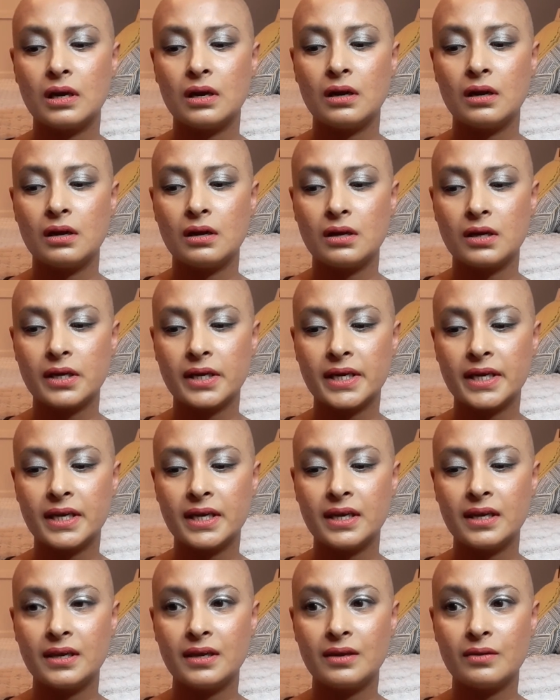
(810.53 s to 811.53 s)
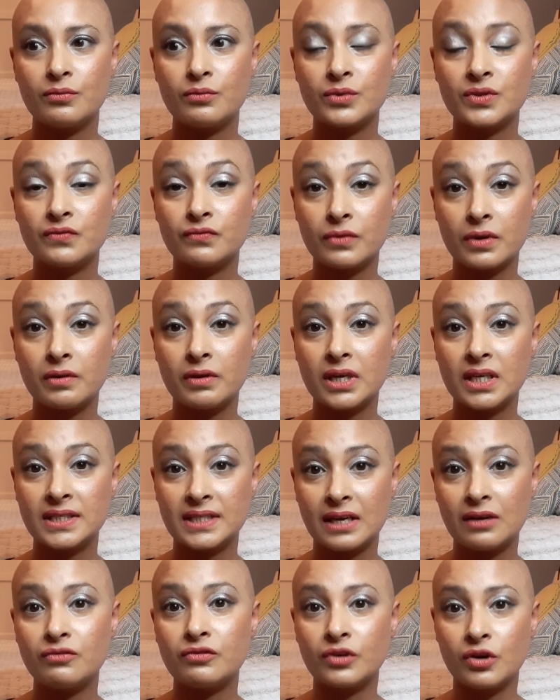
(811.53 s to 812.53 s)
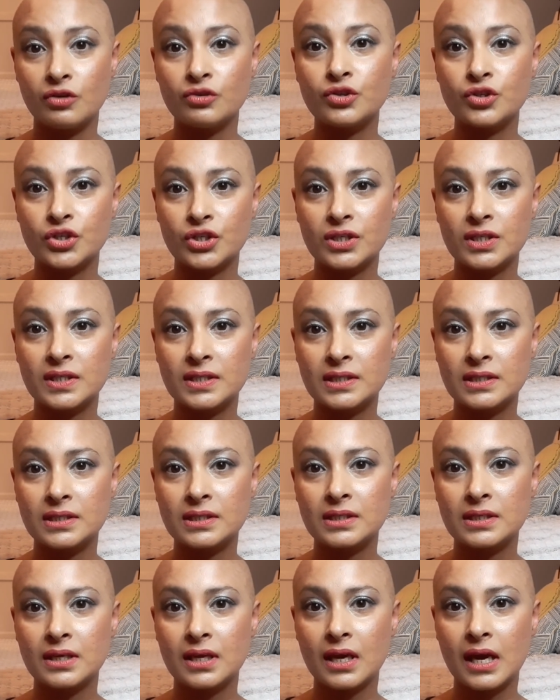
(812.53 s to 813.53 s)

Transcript: I was very self-conscious.